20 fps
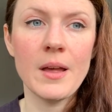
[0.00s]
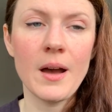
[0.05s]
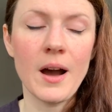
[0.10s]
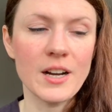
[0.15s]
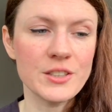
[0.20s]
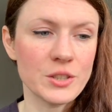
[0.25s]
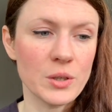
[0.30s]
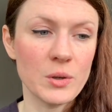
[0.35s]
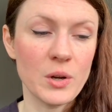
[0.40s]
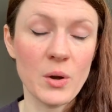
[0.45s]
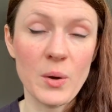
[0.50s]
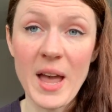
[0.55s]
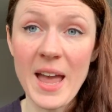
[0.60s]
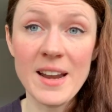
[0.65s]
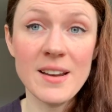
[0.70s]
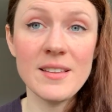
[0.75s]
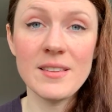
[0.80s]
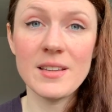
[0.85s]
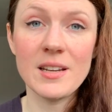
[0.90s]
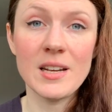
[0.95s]
I don't know
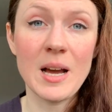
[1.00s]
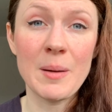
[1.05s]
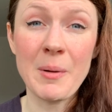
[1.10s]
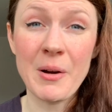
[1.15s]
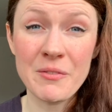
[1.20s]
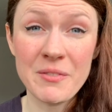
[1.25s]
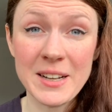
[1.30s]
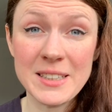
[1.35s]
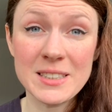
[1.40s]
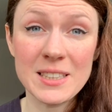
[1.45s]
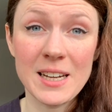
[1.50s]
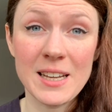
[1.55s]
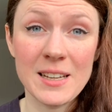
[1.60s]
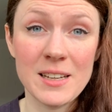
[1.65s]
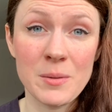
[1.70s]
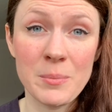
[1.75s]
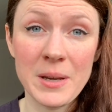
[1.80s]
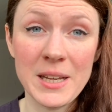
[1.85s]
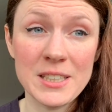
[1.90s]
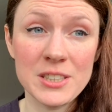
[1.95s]
anything about ventilating
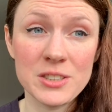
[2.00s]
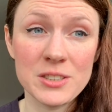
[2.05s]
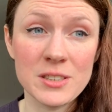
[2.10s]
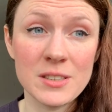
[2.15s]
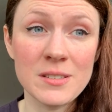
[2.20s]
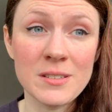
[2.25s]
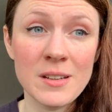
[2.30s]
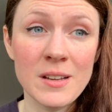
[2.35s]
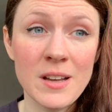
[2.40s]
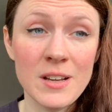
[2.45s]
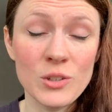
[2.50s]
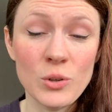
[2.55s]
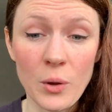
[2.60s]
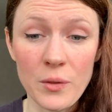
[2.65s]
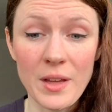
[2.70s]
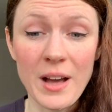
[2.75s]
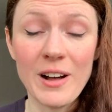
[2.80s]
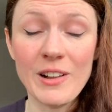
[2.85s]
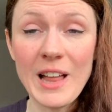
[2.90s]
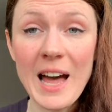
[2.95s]
a patient. Not
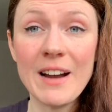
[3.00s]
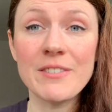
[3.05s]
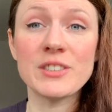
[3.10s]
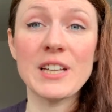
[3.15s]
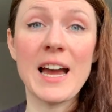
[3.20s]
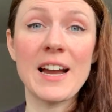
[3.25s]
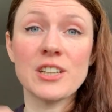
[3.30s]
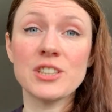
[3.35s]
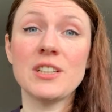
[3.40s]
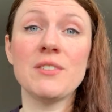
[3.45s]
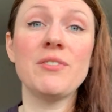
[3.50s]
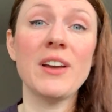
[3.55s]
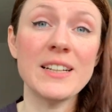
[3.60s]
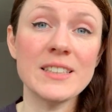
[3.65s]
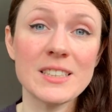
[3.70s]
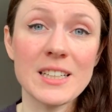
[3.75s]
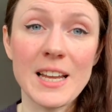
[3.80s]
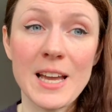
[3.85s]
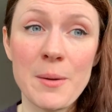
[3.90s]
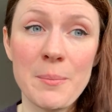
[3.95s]
that I'll have to actually
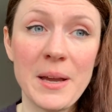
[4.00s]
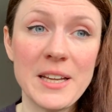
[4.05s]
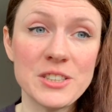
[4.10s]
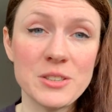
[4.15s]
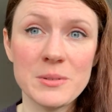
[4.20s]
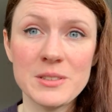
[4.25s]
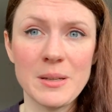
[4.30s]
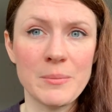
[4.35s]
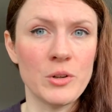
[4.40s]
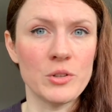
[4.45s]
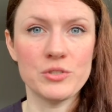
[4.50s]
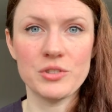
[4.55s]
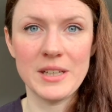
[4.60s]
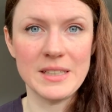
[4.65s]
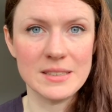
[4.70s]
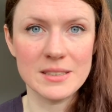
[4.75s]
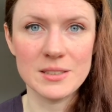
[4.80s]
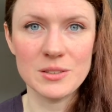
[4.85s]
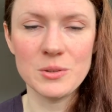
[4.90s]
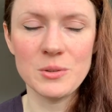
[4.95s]
ventilate a patient, because I'm not
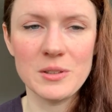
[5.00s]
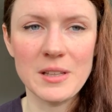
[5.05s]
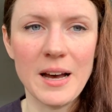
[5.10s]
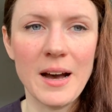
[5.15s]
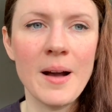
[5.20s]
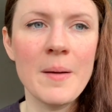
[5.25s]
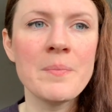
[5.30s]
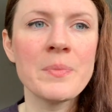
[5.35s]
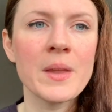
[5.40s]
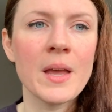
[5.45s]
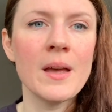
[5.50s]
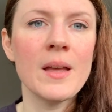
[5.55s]
trained to do that.